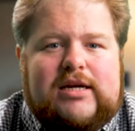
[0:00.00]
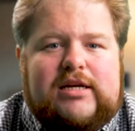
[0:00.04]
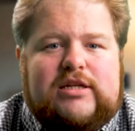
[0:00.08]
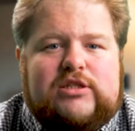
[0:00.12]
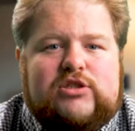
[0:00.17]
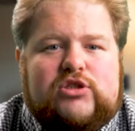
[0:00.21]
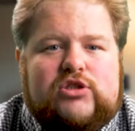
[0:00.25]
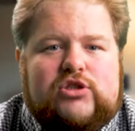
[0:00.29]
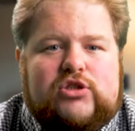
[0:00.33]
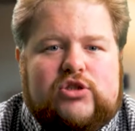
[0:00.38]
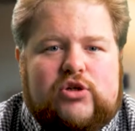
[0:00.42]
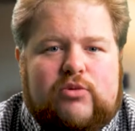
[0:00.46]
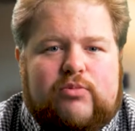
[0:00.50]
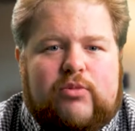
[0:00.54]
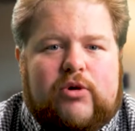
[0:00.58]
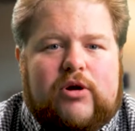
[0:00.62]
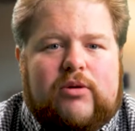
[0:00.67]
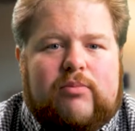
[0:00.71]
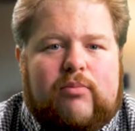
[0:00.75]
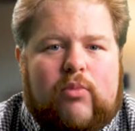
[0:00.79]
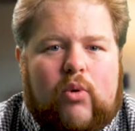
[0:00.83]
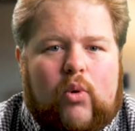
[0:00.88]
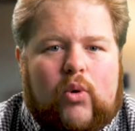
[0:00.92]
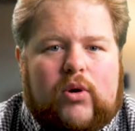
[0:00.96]
is super
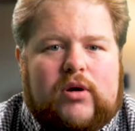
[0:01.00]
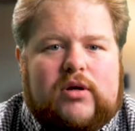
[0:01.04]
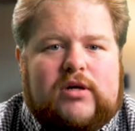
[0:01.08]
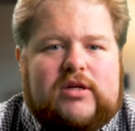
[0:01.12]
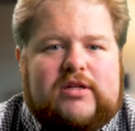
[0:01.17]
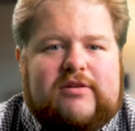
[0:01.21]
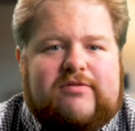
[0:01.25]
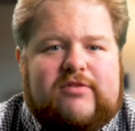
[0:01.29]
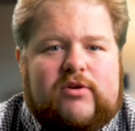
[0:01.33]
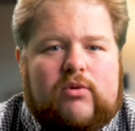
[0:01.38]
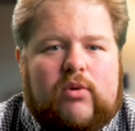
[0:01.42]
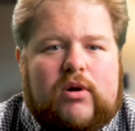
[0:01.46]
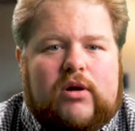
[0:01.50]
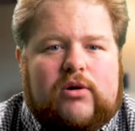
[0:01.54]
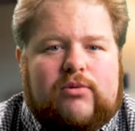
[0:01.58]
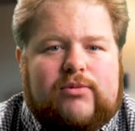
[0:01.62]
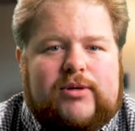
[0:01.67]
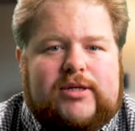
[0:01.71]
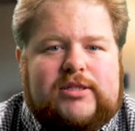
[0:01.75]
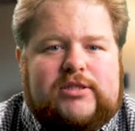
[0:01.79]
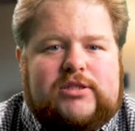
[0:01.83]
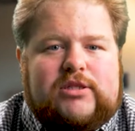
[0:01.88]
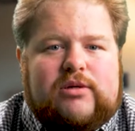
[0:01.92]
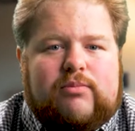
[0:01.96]
important if you want to
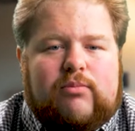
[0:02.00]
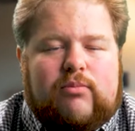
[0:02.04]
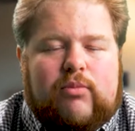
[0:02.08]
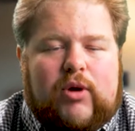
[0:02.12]
reach your